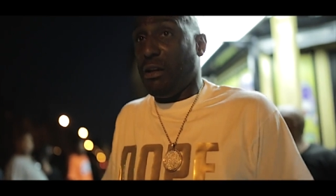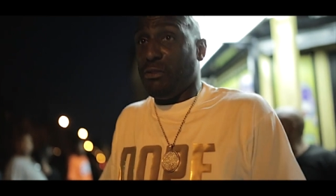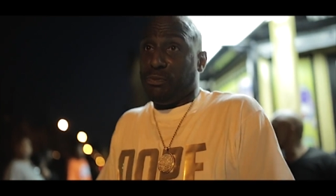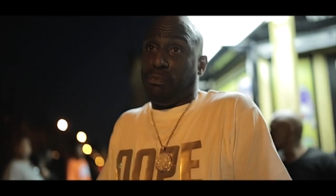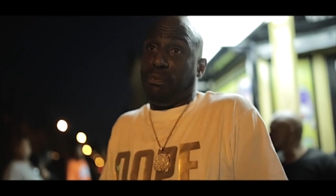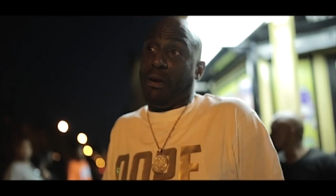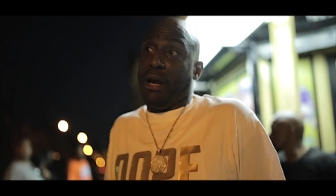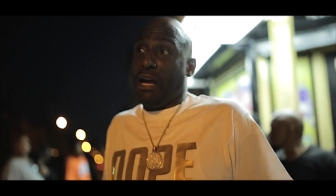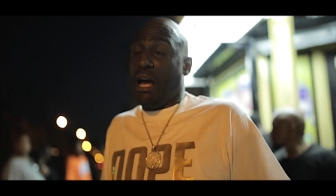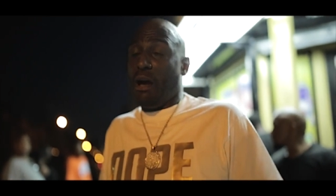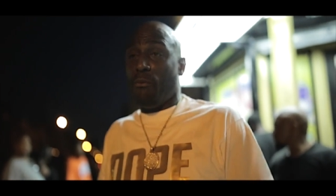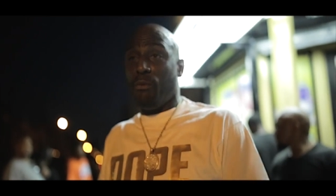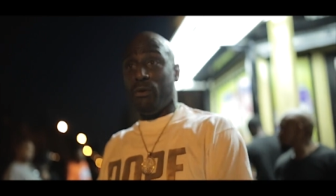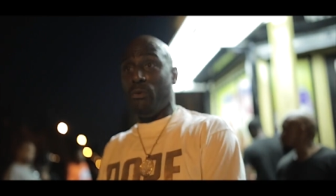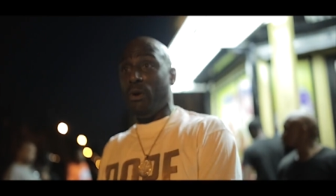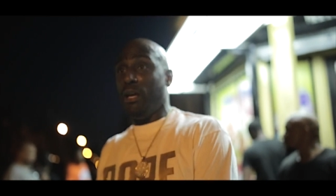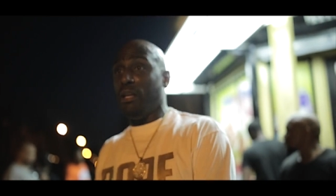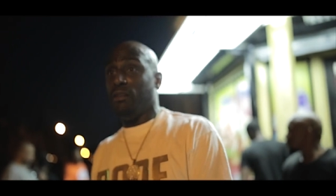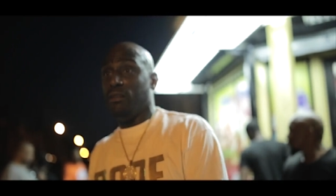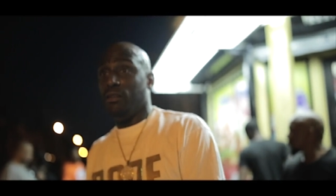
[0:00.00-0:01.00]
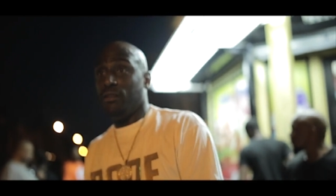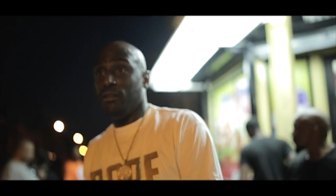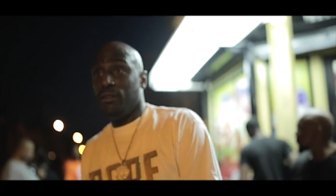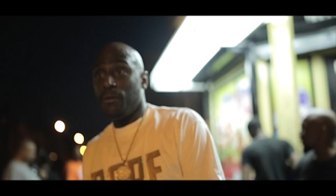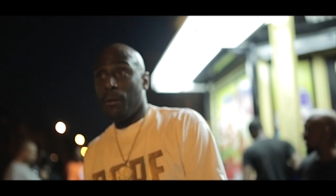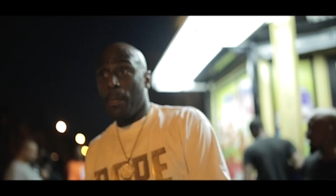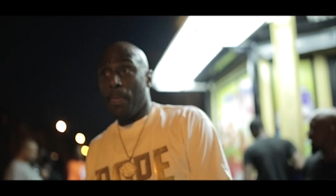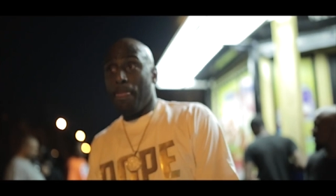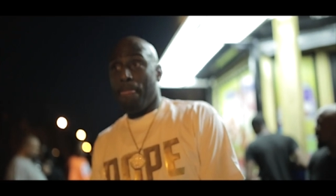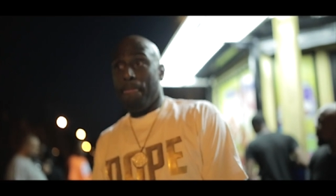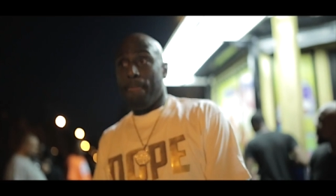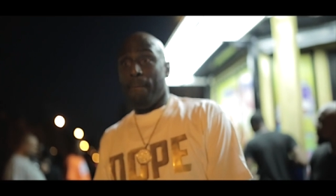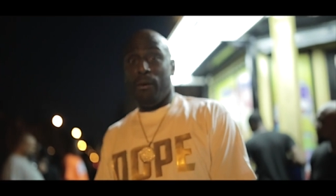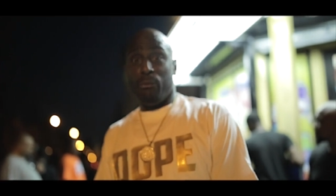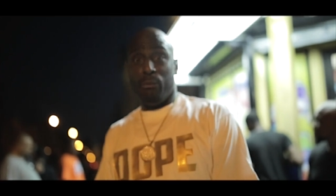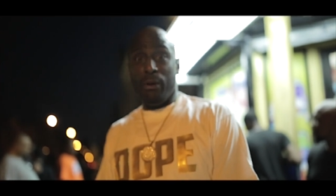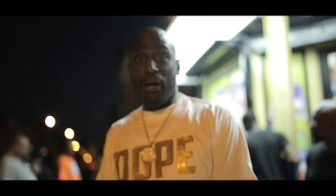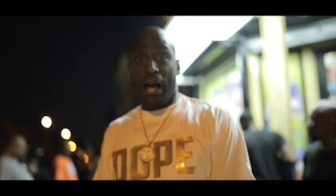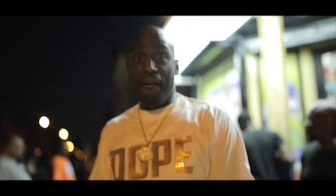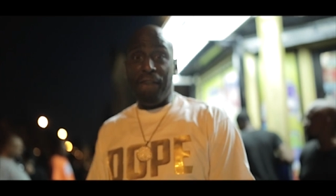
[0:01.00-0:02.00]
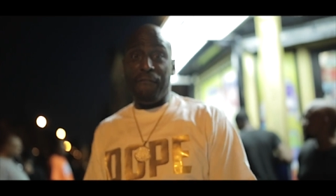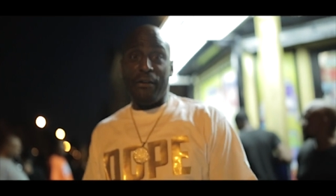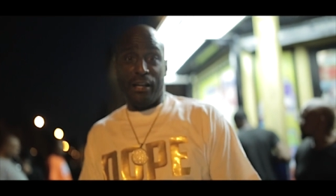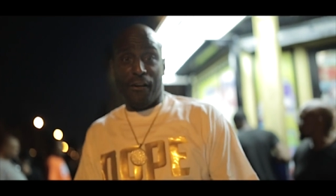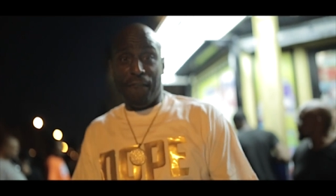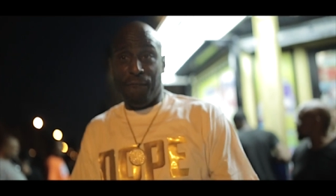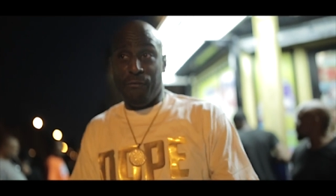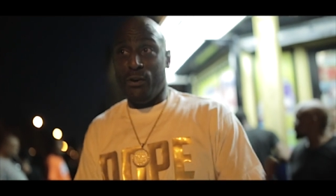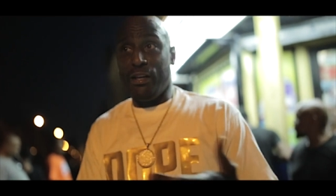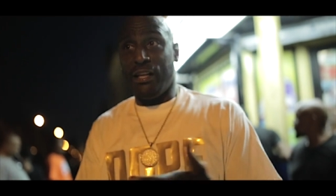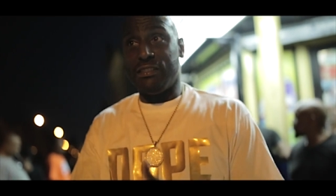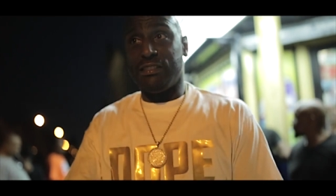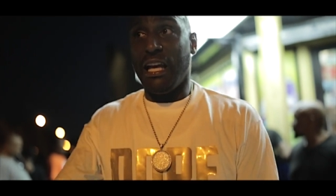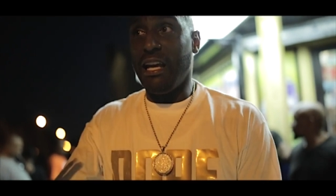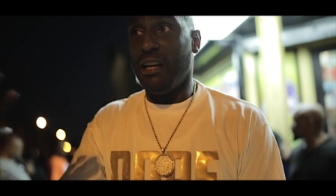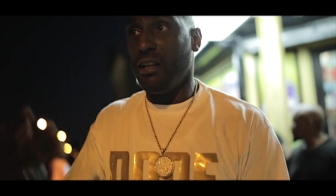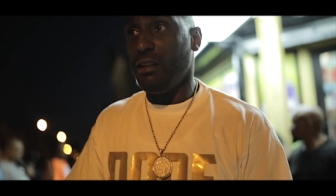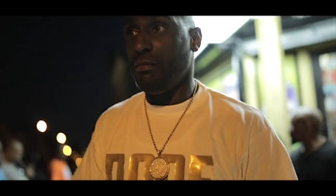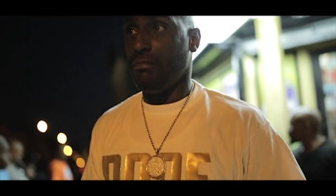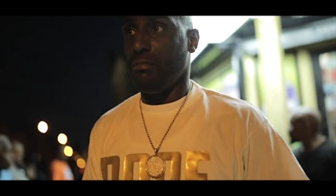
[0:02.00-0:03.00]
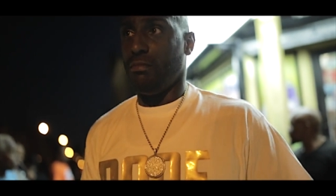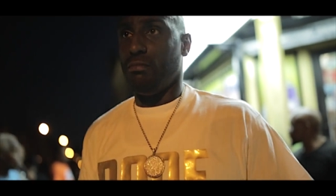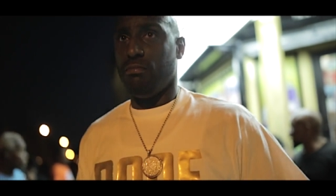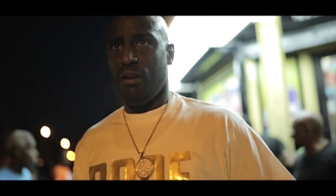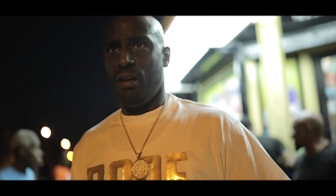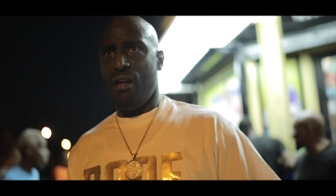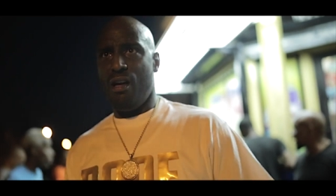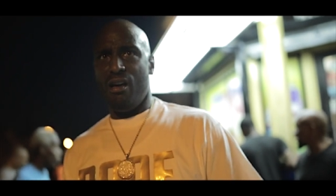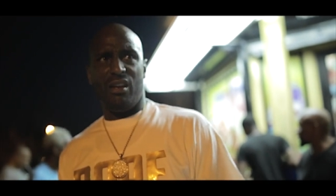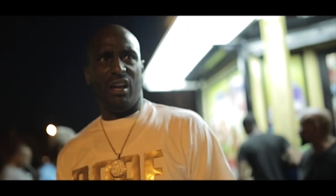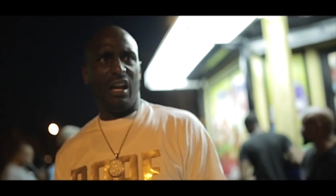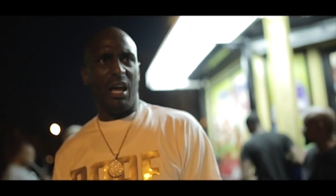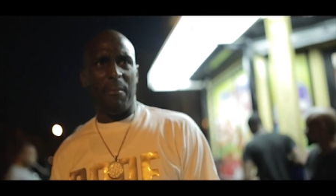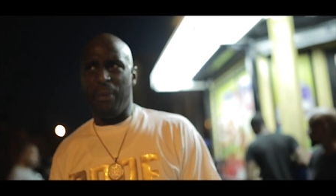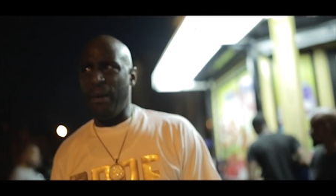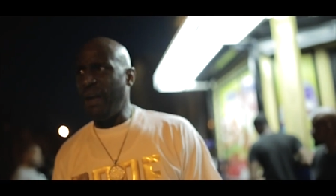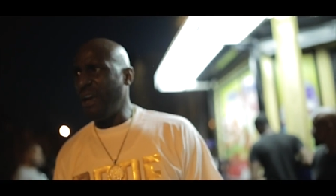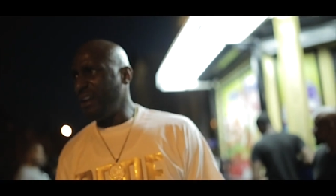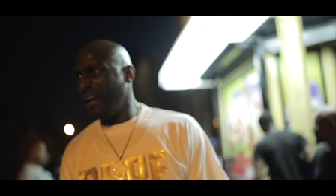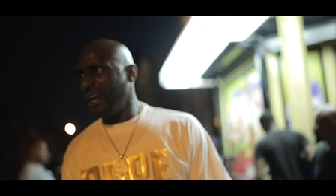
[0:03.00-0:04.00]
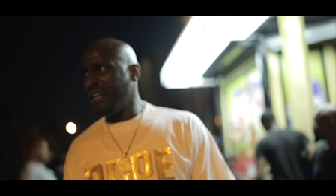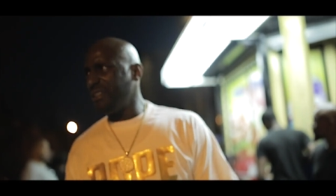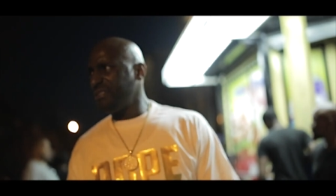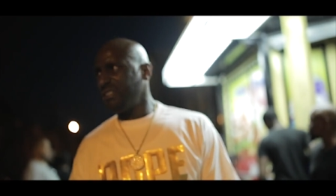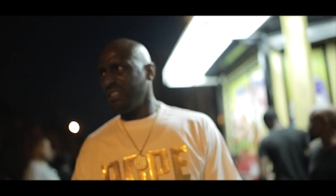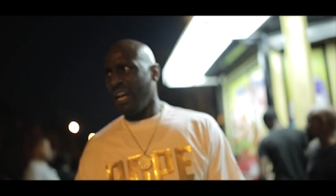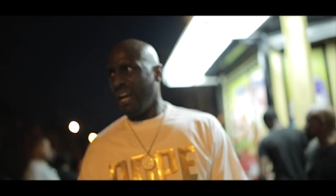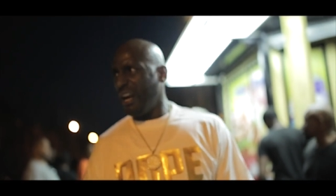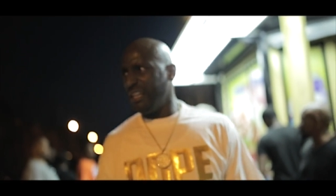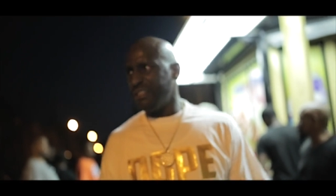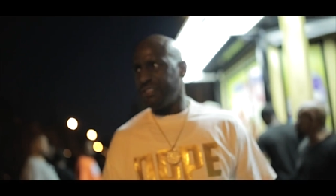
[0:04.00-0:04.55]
that was probably how we went. Uh, I found out four years later. I, I got paid. I ain't, I